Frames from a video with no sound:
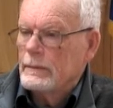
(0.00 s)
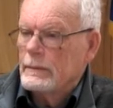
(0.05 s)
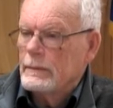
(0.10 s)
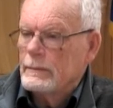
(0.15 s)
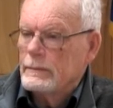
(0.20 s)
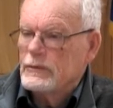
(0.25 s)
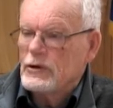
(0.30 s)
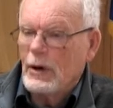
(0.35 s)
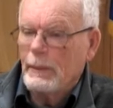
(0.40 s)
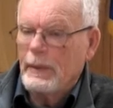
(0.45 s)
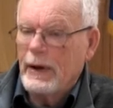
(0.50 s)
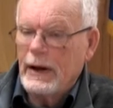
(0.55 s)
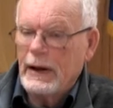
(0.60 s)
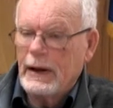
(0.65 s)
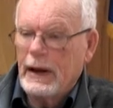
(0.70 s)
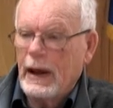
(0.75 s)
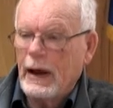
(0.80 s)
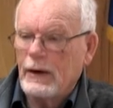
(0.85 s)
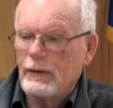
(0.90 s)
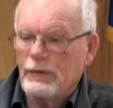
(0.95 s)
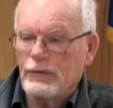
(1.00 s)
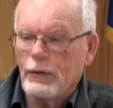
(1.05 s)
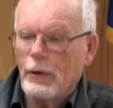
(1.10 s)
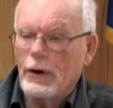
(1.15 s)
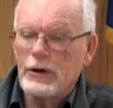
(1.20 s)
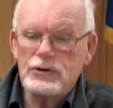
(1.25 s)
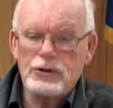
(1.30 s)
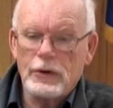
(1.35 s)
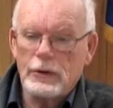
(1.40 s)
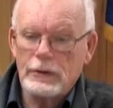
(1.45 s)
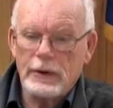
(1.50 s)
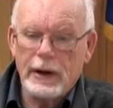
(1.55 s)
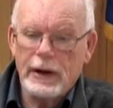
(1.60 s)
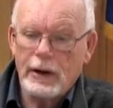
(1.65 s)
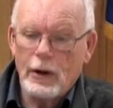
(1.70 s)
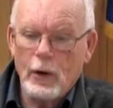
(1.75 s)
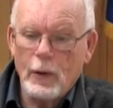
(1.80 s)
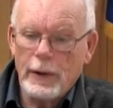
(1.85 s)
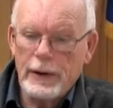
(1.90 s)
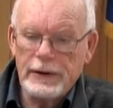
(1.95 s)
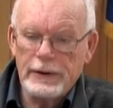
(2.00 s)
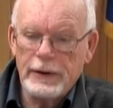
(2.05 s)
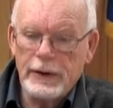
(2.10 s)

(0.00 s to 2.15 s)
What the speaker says: somebody can't fraudulently go in